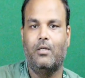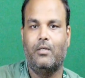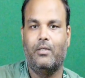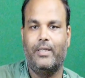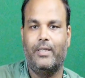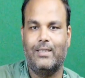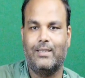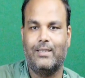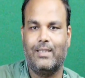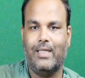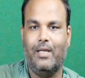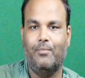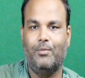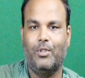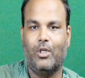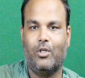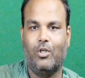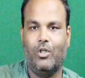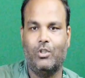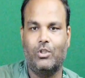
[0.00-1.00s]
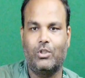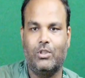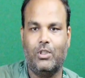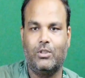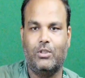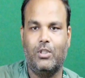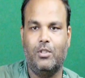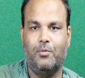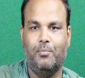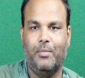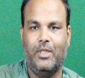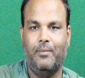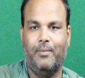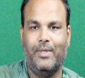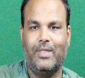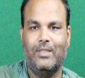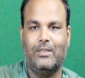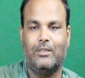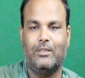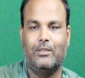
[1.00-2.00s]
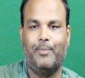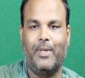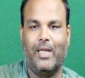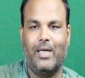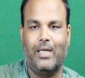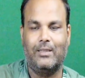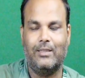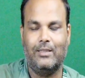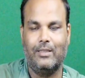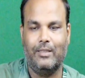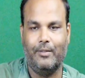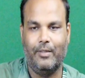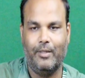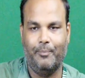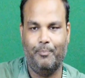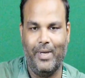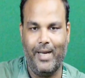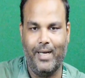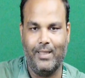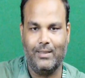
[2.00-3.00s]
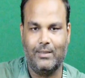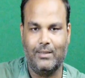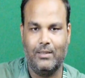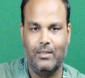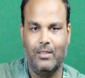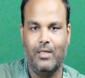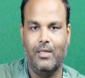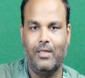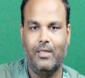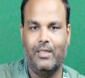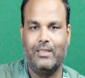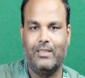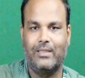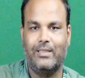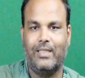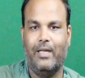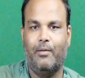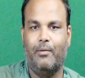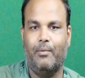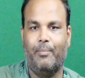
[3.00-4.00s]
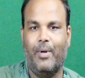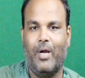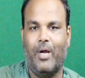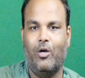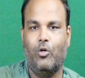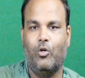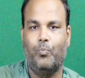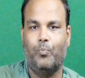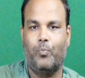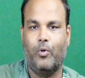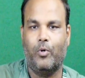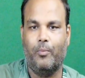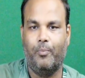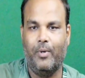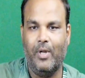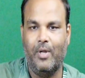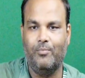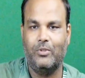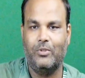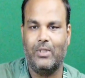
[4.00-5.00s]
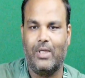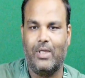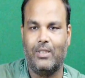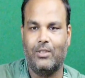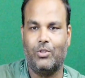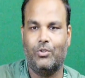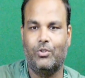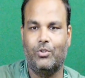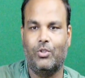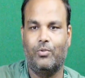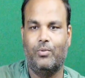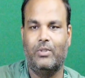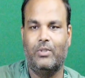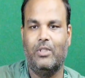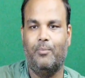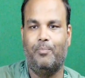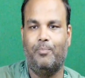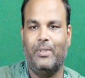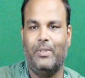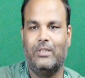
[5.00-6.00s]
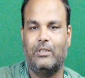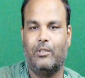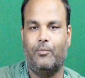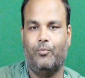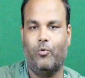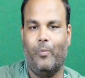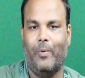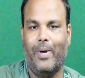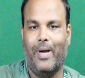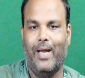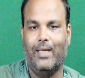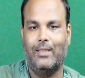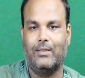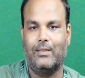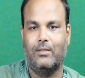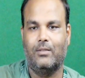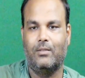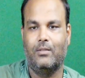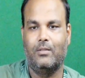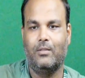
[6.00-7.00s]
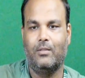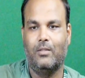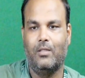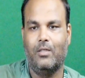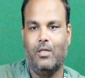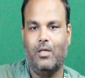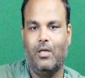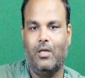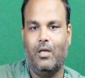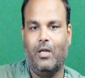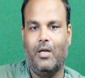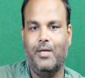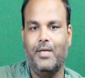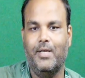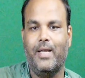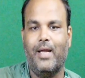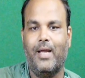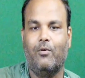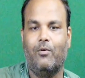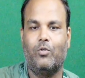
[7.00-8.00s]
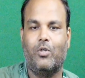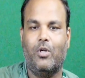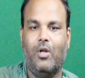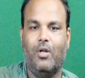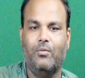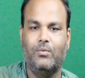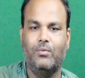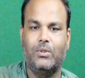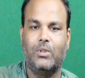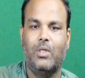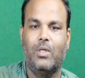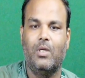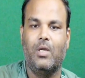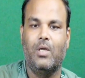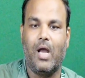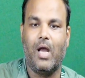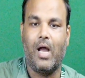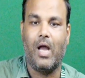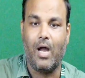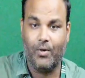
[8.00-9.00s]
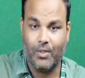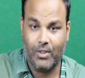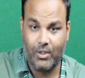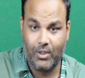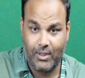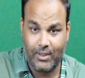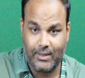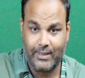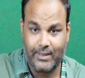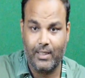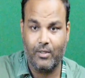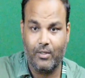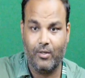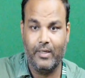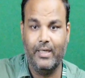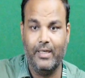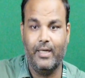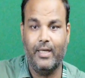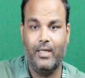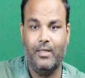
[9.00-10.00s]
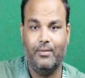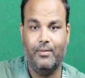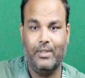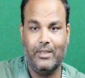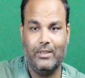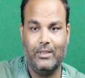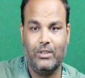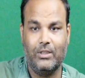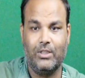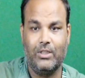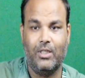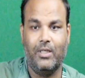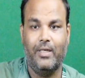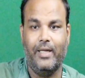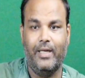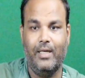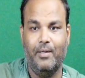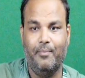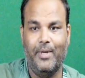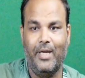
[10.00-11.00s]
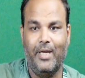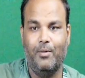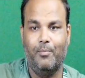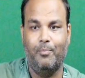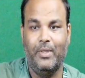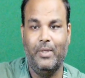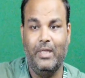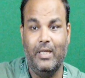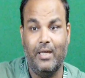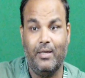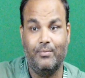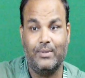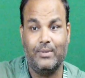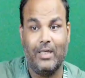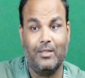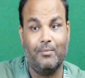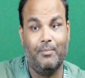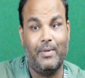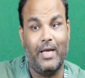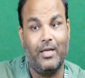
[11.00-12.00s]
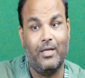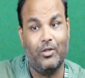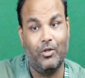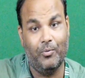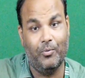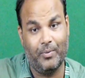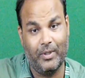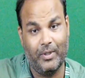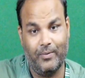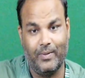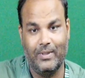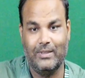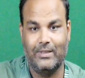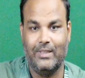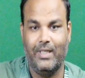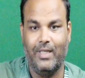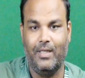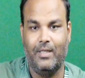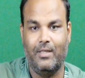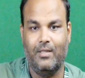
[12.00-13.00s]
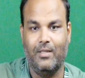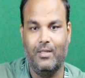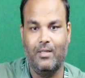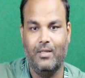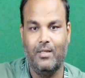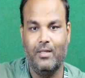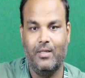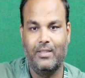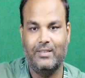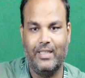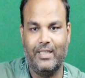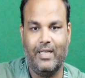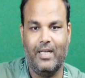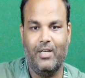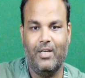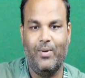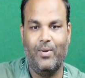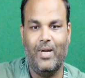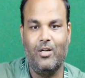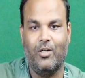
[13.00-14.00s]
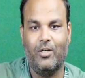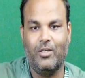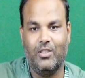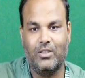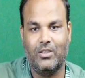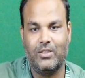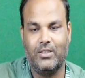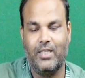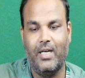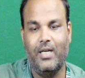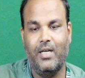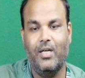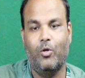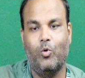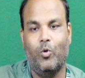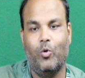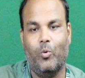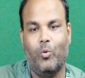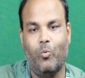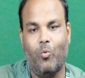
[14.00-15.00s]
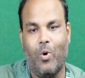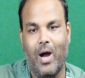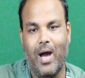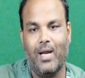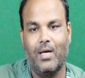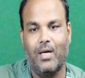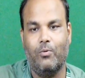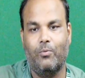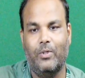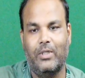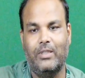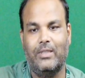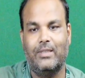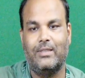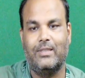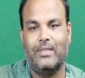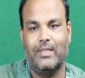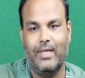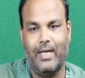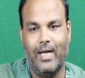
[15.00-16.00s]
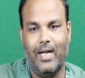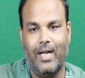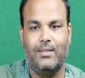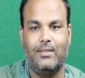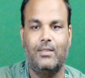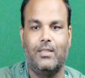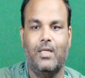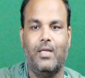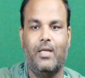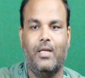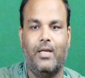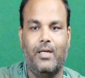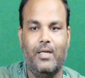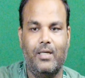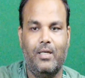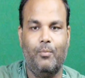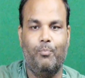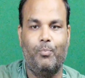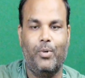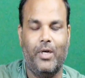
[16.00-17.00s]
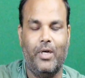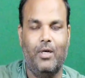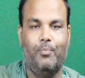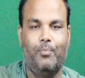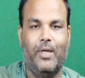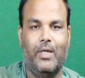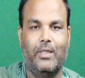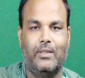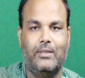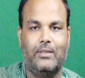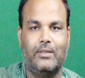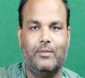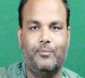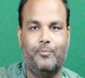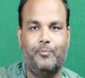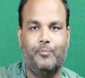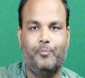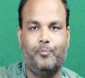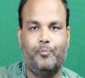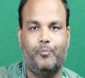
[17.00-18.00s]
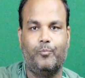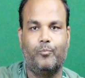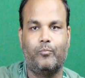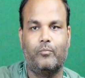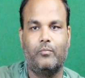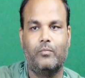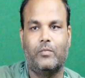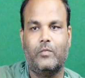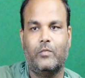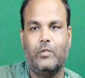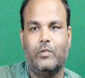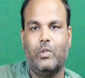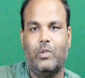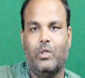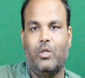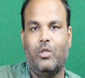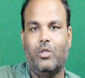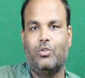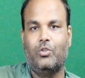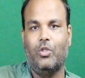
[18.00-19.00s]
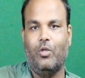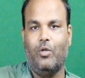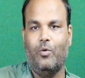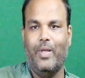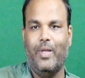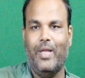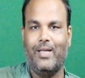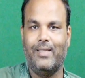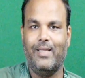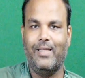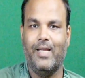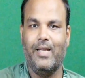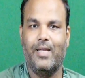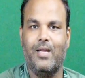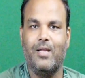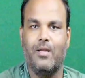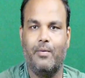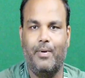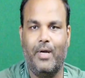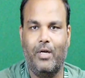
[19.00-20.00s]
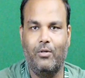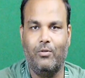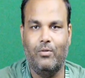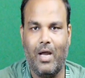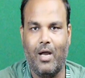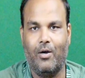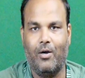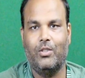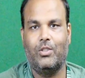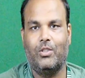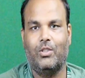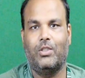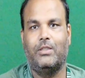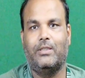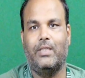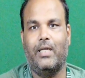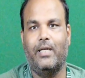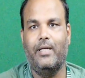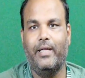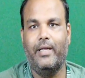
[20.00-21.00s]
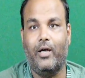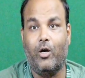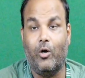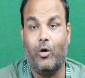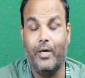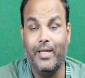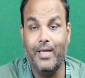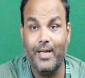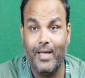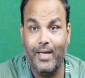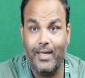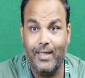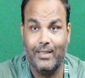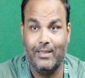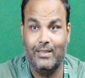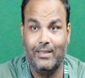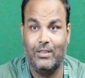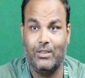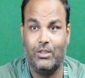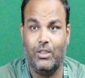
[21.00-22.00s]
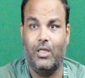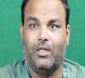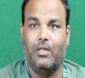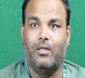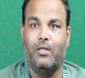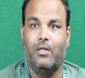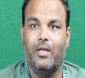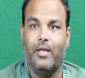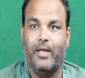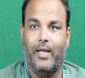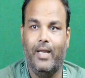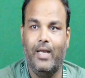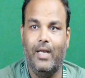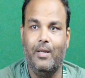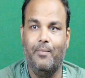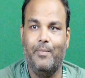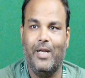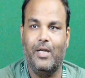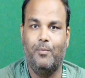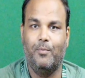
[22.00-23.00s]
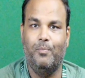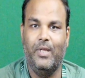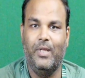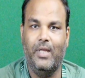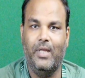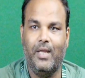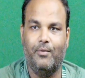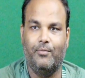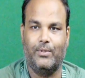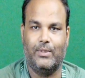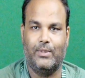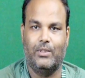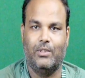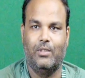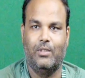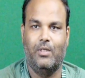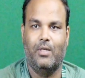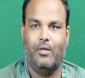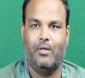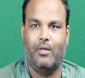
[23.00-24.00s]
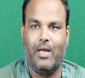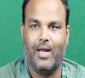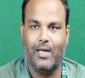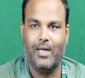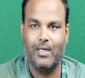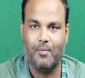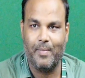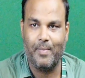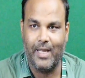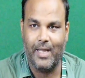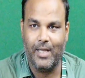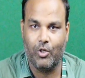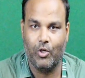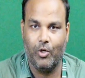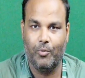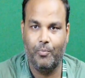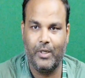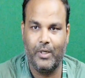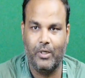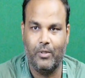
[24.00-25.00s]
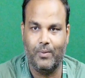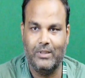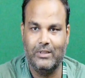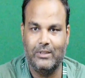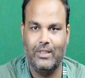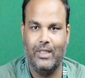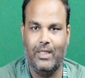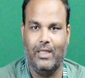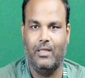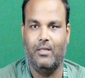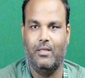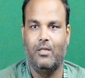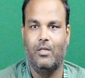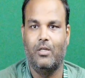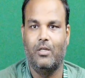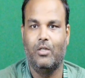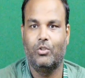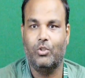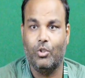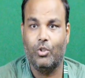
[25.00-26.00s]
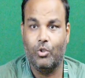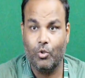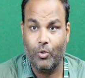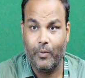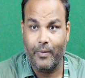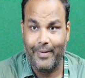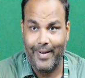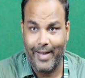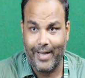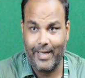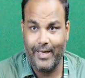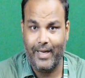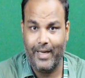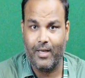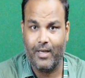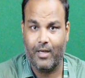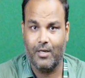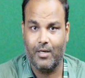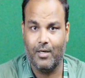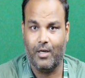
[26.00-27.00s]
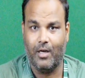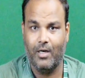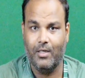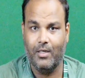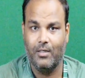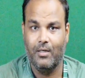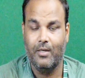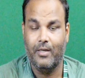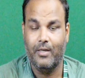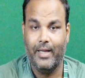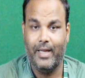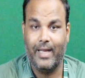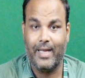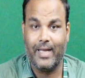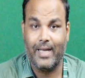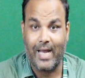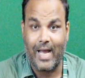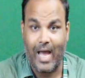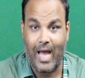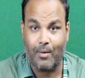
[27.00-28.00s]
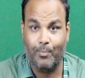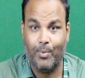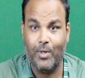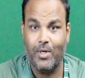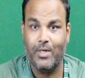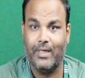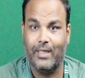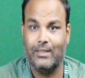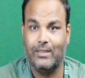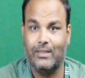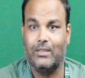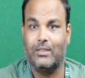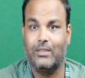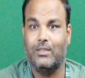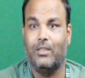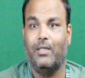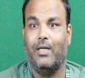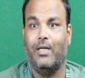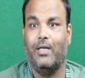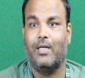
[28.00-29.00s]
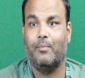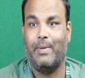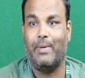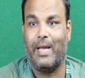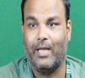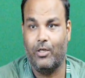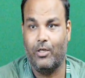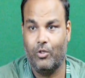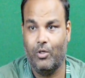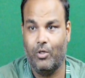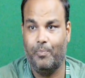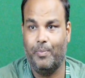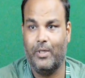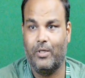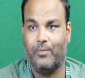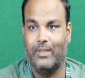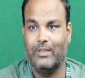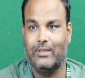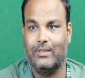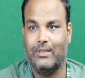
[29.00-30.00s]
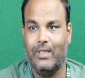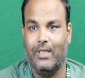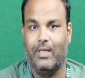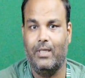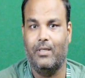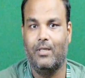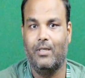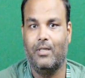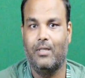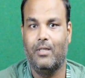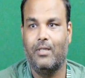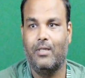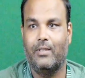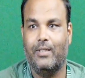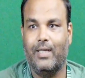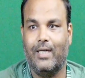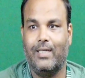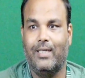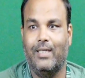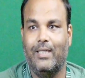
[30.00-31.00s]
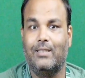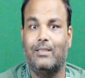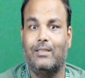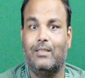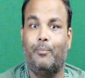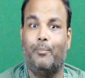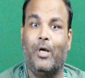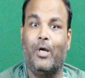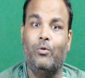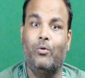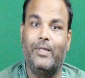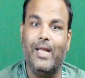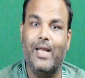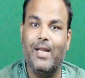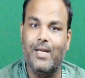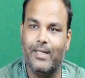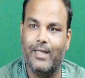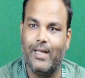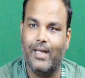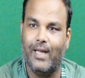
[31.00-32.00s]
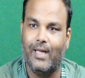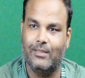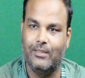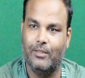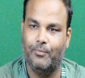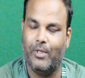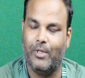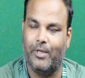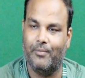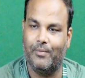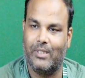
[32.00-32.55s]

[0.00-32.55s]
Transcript: describe the construction minimizes parasitic effects, describe about problems associated with a piece of wires. Learning outcomes: how does an ordinary resistor element behaves at a micro frequency? Second one, understand or work with signals in different fields. So we are thinking about how does an ordinary resistor element behaves at micro frequency. So do you agree or not? A carbon resistor at micro frequency, that is about 10 GHz, if you are